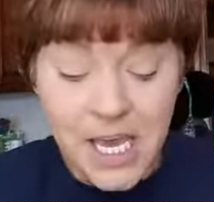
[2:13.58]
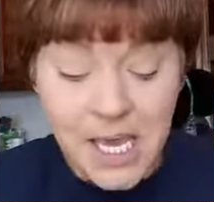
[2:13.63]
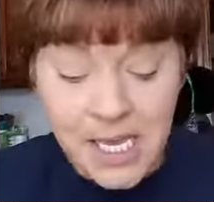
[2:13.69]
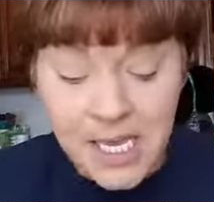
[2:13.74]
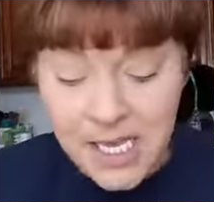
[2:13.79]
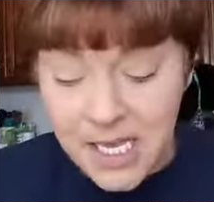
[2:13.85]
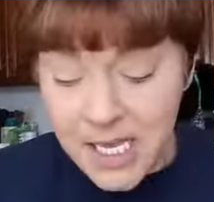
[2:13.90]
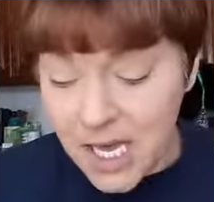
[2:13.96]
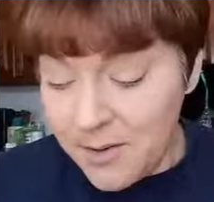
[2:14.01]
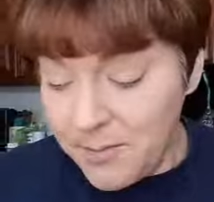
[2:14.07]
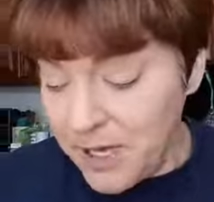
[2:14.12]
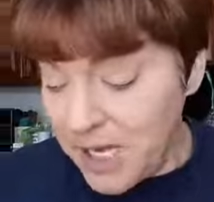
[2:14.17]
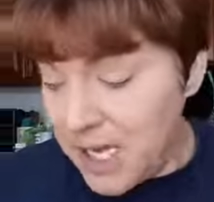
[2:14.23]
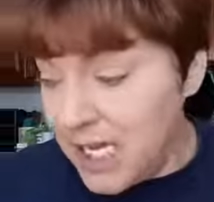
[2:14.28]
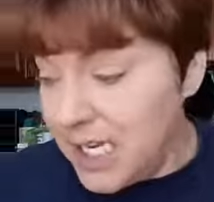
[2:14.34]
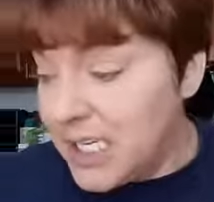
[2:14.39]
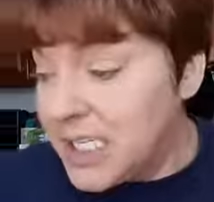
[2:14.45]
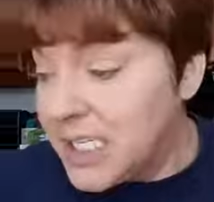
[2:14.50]

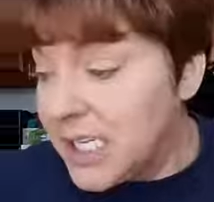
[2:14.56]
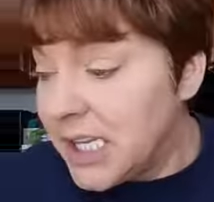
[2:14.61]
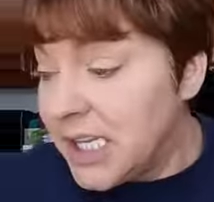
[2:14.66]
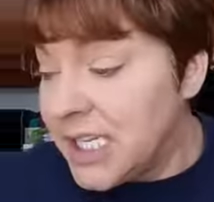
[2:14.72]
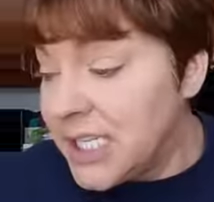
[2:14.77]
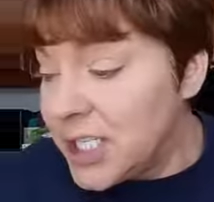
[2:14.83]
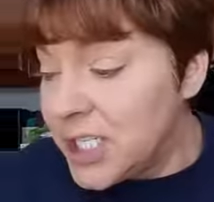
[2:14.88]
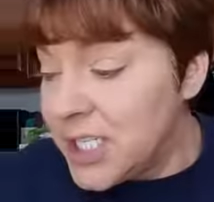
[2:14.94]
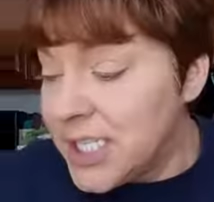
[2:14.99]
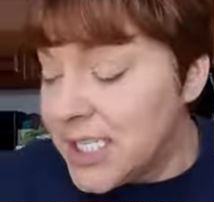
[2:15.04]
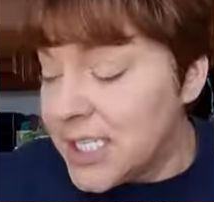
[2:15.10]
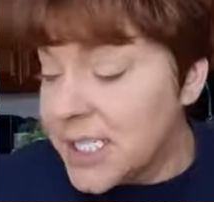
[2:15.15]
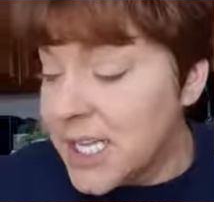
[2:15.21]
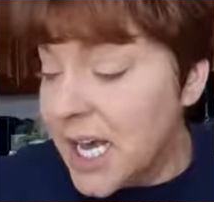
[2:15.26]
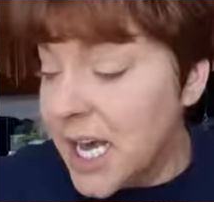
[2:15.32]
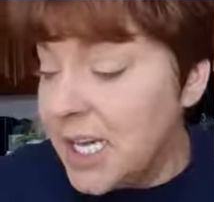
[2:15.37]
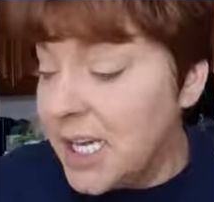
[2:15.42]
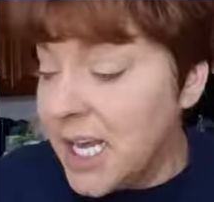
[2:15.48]
Yummy, delicious
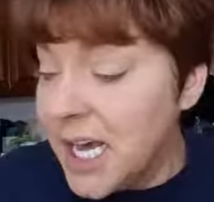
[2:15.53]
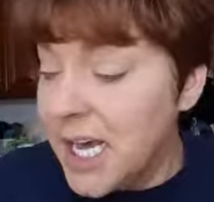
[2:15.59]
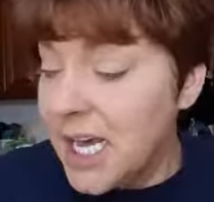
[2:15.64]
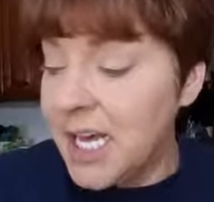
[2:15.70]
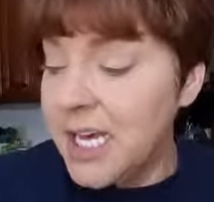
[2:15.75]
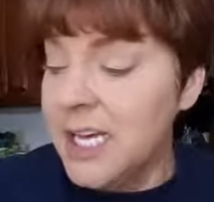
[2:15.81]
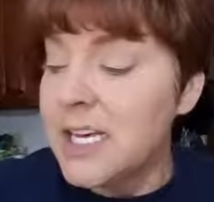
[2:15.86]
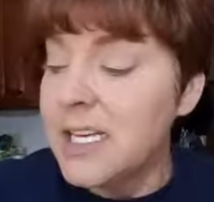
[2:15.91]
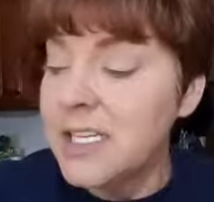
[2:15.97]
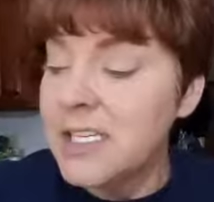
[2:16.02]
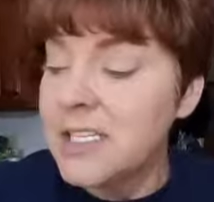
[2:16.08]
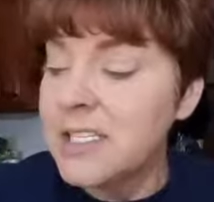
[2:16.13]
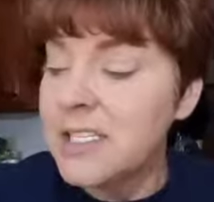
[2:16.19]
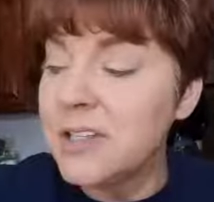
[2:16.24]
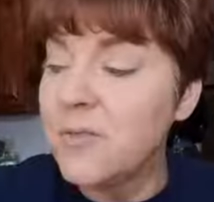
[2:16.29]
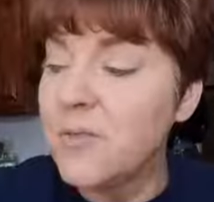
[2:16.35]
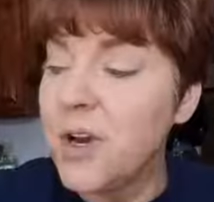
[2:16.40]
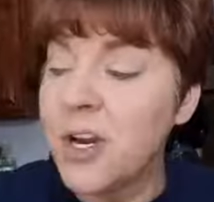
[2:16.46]

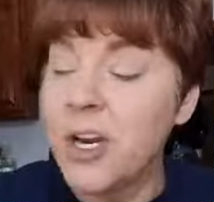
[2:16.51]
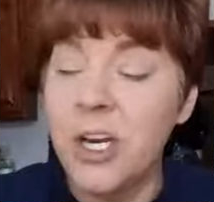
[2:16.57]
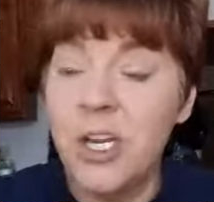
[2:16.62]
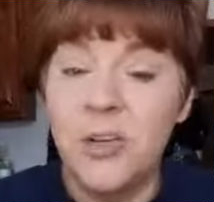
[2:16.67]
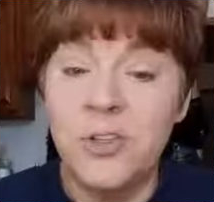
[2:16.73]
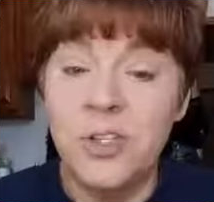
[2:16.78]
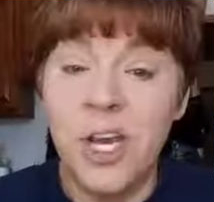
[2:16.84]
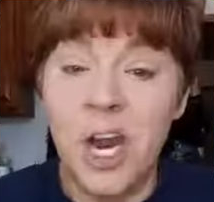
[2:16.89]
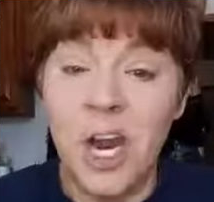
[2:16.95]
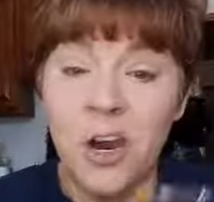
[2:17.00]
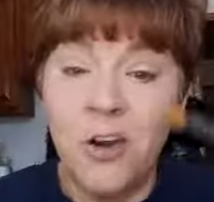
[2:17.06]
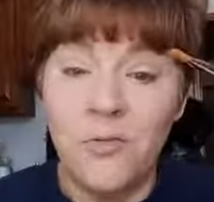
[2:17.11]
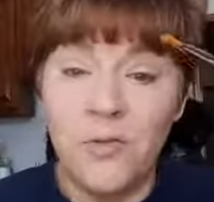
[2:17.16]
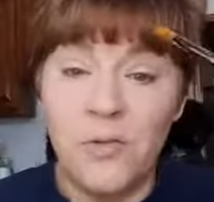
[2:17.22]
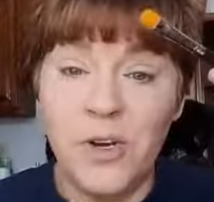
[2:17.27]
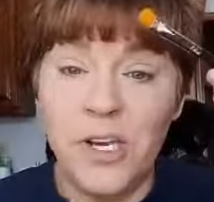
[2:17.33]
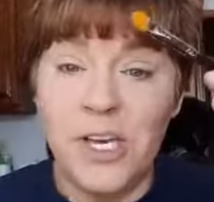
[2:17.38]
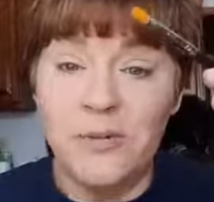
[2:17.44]
colors. We're going to use our
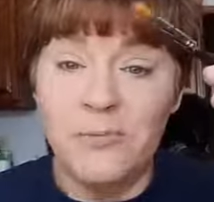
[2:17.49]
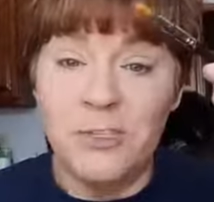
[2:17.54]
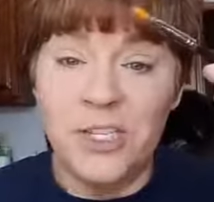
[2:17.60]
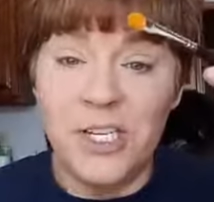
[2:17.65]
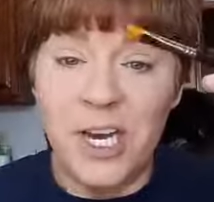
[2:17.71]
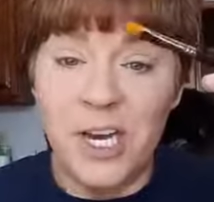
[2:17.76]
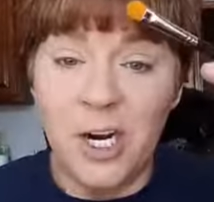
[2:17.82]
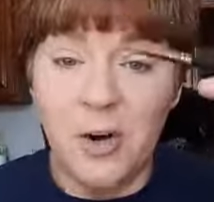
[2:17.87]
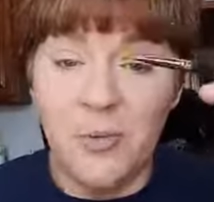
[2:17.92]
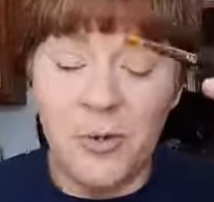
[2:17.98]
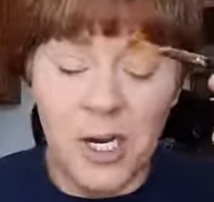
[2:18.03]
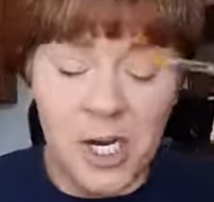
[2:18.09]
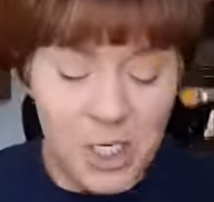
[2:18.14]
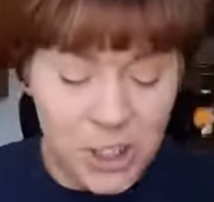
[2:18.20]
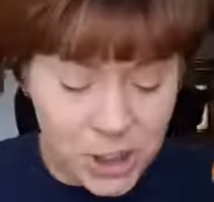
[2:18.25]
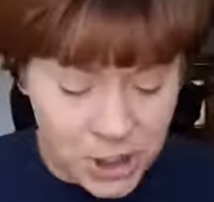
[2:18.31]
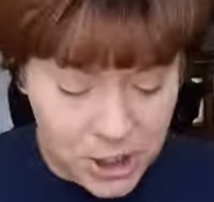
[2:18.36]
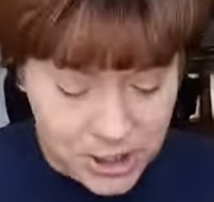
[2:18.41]
cream shadow
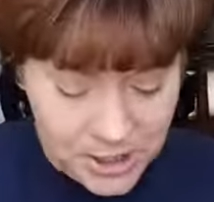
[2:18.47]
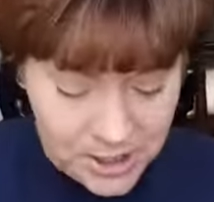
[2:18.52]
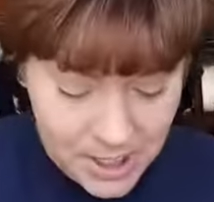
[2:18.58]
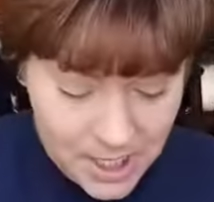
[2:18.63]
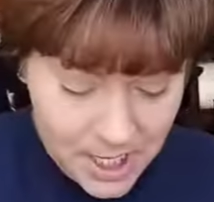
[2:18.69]
brush.